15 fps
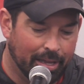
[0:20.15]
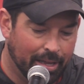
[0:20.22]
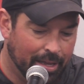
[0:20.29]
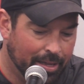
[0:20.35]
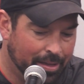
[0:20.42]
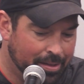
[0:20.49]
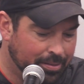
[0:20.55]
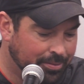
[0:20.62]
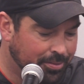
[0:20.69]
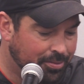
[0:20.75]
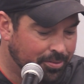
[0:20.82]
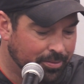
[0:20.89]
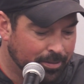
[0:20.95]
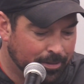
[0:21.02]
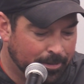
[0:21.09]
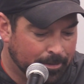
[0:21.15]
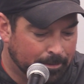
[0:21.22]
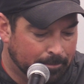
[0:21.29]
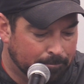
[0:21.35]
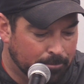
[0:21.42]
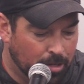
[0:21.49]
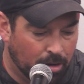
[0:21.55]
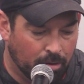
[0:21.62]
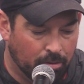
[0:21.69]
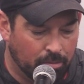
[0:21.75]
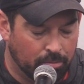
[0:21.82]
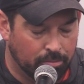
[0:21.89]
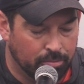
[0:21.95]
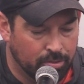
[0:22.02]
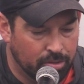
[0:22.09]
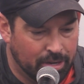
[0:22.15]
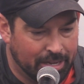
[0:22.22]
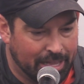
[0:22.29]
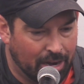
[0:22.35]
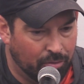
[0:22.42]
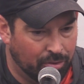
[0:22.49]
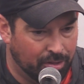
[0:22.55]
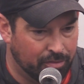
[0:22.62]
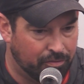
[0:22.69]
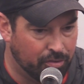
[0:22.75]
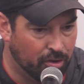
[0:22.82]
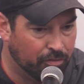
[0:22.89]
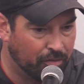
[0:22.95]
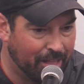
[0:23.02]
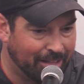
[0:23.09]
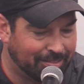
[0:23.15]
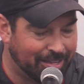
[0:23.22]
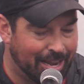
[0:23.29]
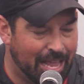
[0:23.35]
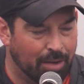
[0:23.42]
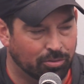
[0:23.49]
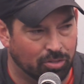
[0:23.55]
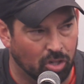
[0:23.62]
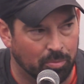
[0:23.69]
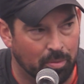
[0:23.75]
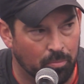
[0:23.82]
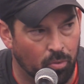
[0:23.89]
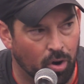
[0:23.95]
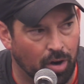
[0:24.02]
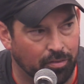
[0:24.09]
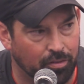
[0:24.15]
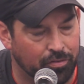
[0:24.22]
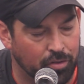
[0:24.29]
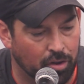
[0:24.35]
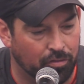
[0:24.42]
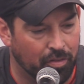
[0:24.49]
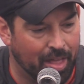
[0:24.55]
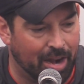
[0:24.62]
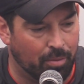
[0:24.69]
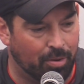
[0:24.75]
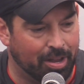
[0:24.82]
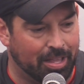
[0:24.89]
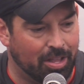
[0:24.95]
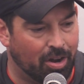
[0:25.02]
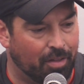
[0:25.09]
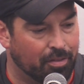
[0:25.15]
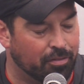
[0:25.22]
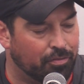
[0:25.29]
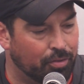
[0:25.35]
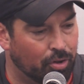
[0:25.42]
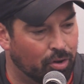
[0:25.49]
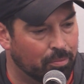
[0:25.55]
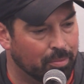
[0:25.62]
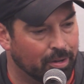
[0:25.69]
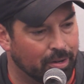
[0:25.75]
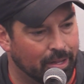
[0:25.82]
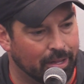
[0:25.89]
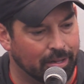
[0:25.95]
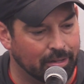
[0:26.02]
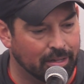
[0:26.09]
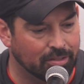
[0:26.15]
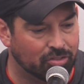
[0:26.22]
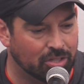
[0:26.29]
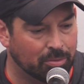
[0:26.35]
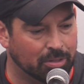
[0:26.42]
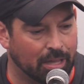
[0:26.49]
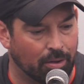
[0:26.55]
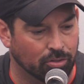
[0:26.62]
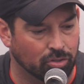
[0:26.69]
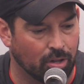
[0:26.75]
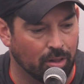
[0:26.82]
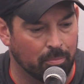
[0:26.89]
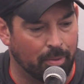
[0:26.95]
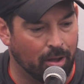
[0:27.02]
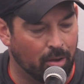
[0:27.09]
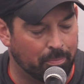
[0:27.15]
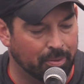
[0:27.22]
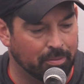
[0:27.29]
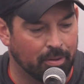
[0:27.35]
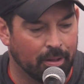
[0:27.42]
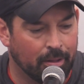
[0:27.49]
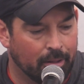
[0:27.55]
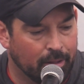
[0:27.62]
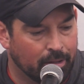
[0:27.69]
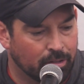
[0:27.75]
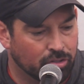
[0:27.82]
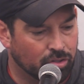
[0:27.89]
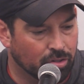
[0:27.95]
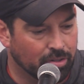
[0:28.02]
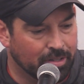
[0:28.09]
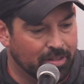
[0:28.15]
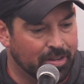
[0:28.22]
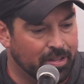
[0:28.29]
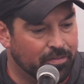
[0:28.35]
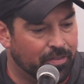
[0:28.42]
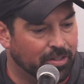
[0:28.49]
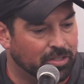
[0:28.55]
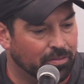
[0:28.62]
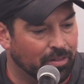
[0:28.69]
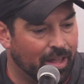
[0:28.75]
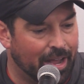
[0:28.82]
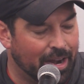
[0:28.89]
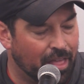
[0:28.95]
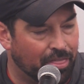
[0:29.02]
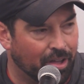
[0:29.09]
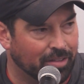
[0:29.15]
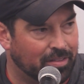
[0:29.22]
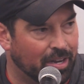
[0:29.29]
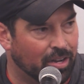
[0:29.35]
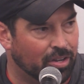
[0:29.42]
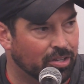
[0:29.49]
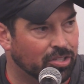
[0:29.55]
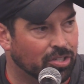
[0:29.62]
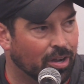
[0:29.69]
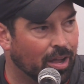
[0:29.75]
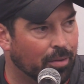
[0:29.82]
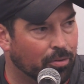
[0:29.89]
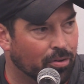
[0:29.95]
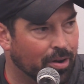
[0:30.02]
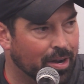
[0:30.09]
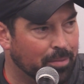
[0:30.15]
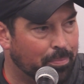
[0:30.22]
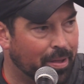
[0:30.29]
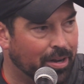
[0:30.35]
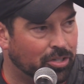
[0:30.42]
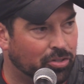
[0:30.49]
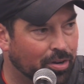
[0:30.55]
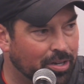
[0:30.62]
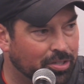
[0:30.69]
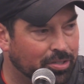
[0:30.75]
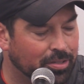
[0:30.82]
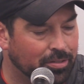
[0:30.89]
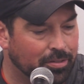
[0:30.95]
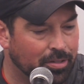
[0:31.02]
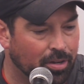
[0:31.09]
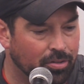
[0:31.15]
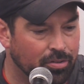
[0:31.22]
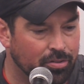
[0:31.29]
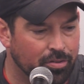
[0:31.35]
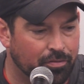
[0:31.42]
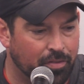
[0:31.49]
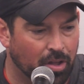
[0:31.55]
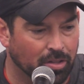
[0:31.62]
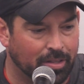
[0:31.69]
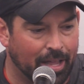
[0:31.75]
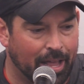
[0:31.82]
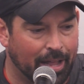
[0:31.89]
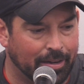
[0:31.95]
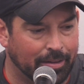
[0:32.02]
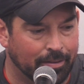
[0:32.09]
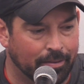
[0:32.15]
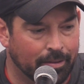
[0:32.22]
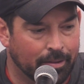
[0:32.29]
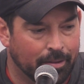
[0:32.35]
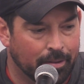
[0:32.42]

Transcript: And, you know, you didn't get a really feel for that. Today was a little bit more of a feel for that. I want to get on the film and see what that was all about. But certainly the defensive line, I thought, did a good job creating penetration. You know, you felt that.